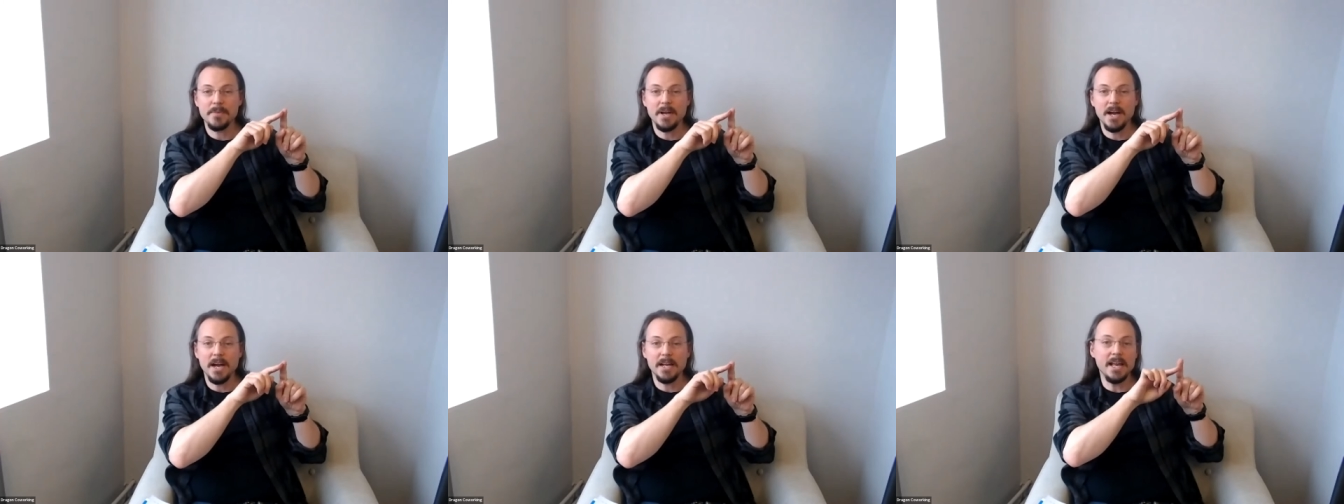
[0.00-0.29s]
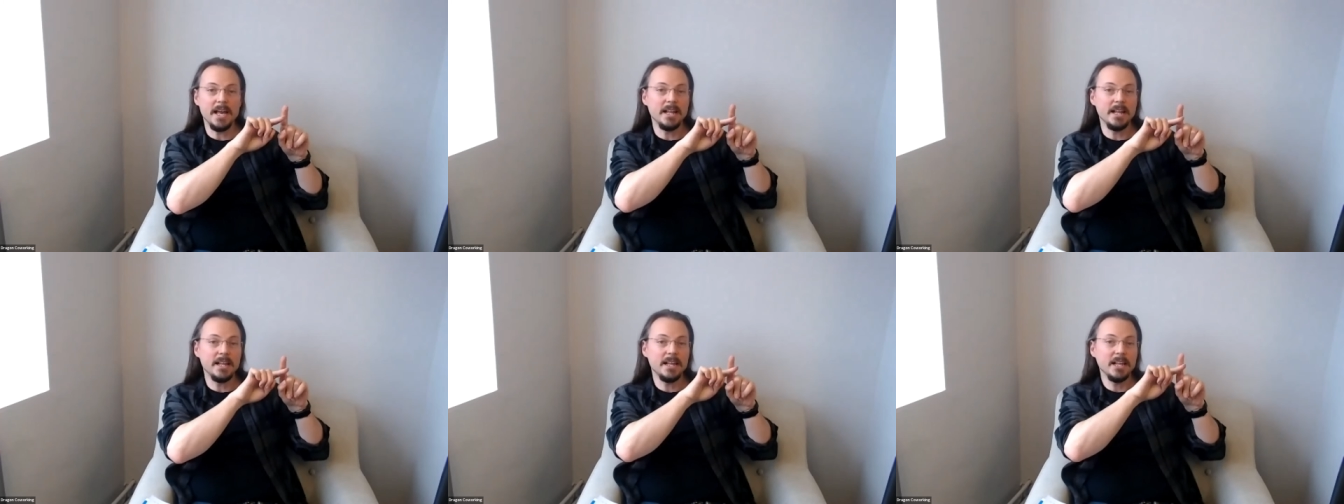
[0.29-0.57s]
and
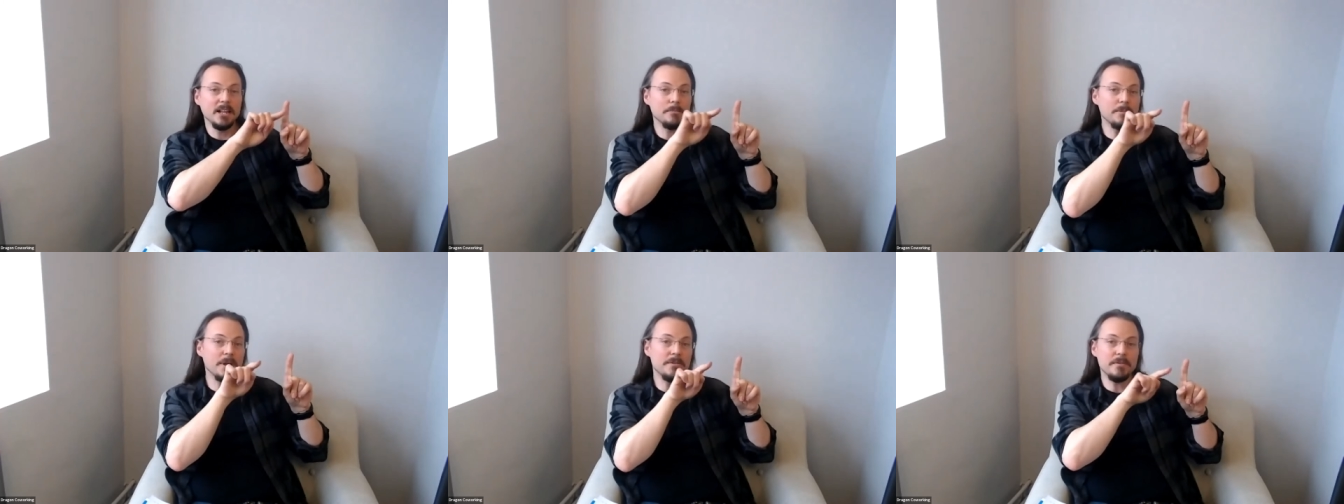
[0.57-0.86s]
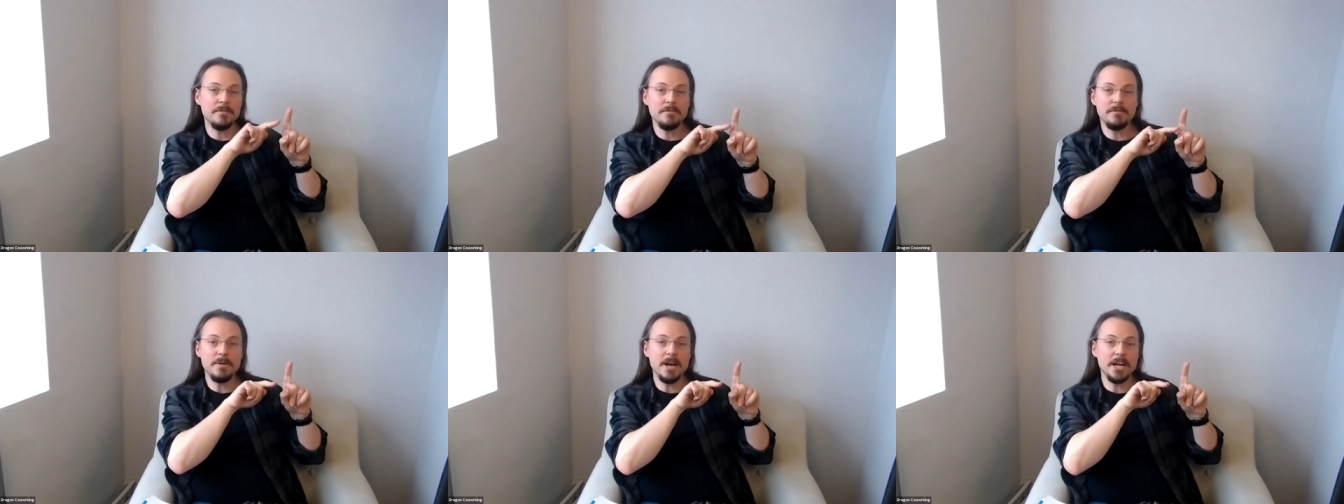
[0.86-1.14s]
then a little bit
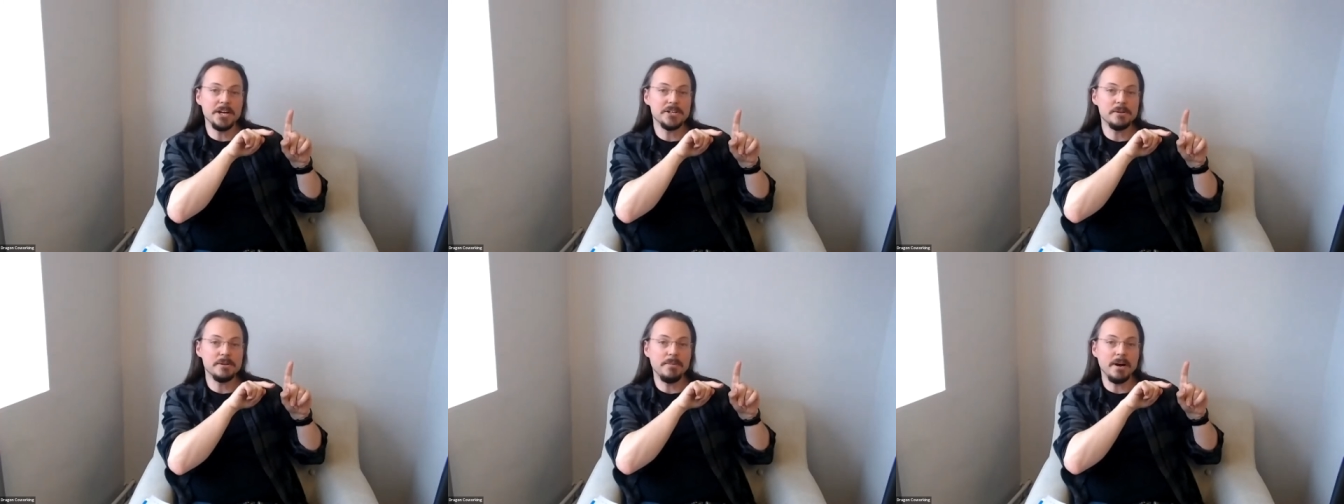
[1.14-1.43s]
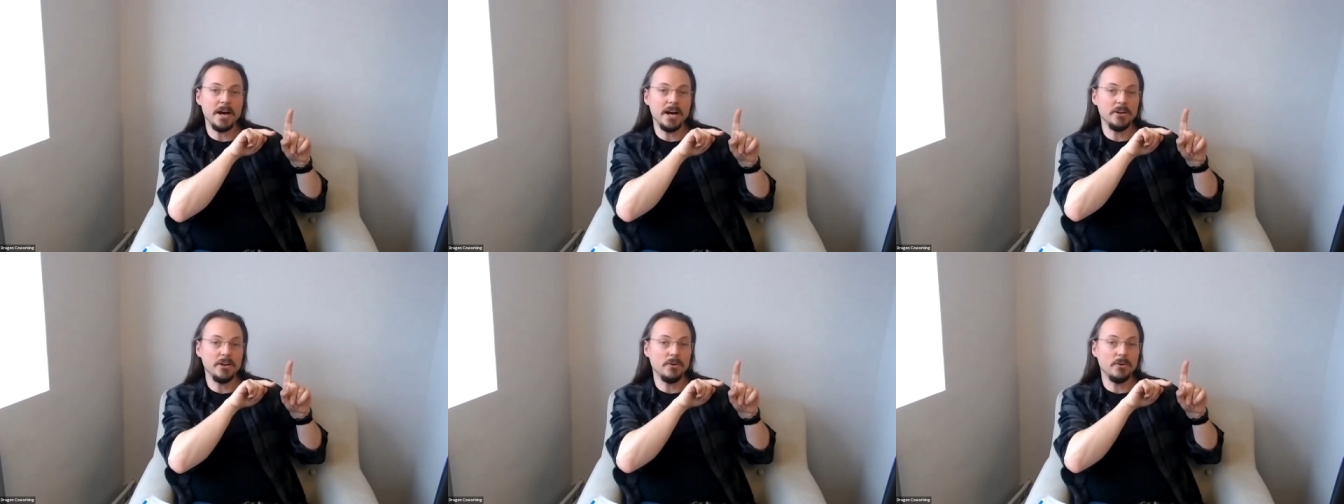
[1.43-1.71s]
of information
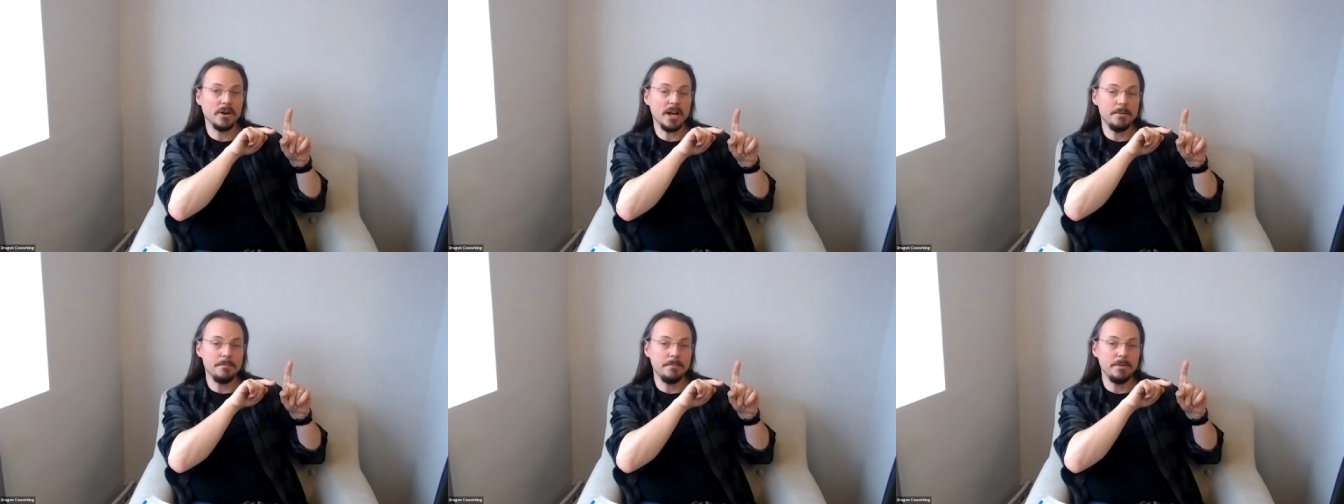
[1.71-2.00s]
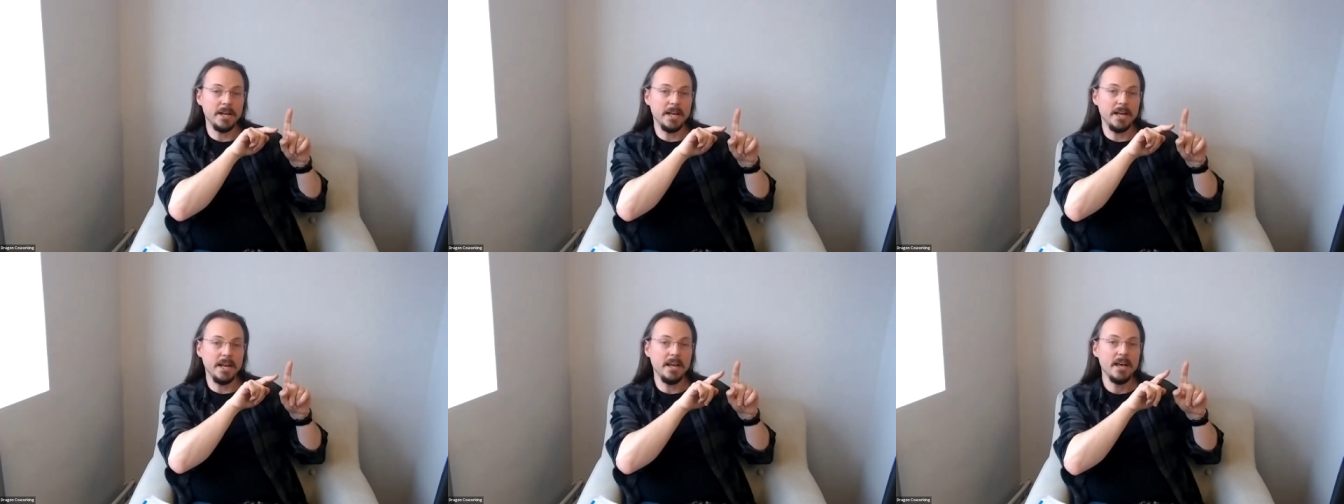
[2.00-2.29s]
about your
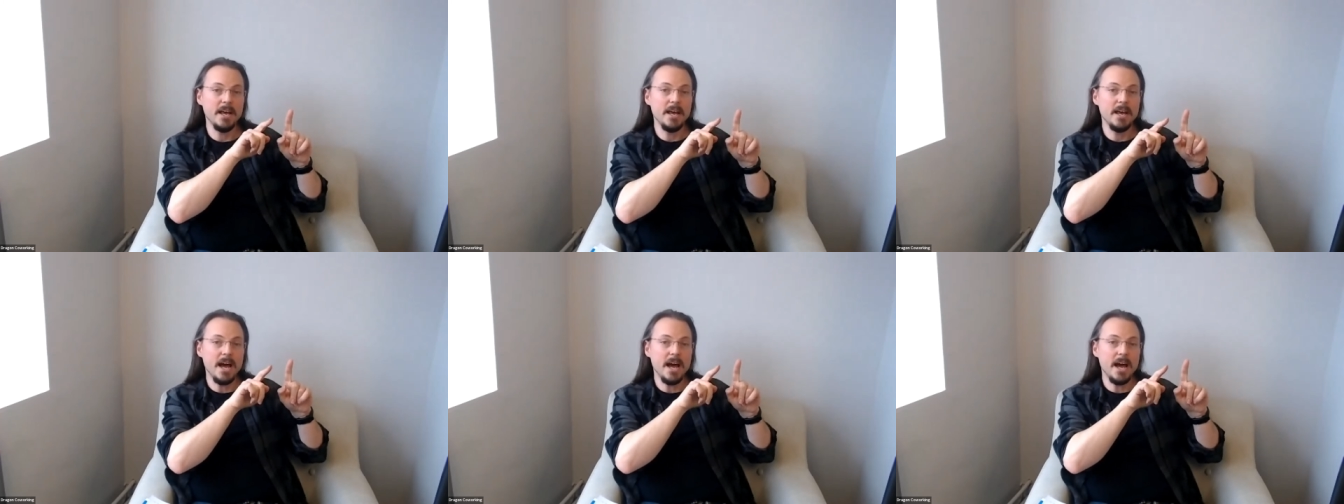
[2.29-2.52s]
company,